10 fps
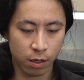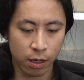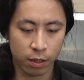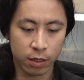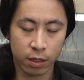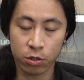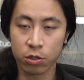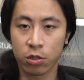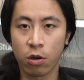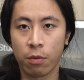And these are
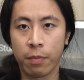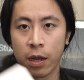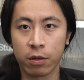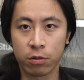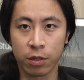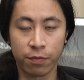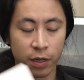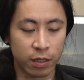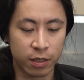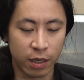just all manuals and
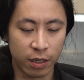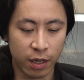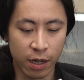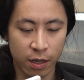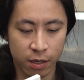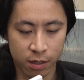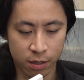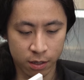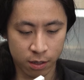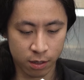things like that.
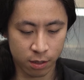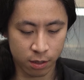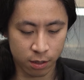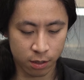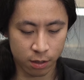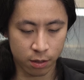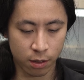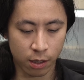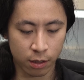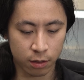You
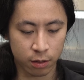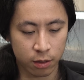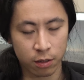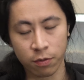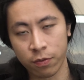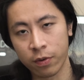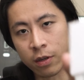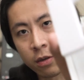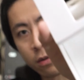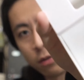can see
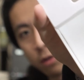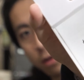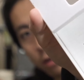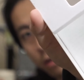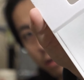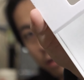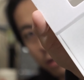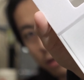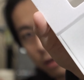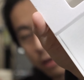FiiO
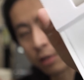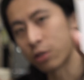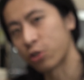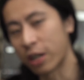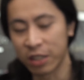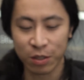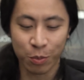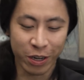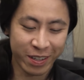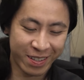is a Chinese
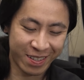brand.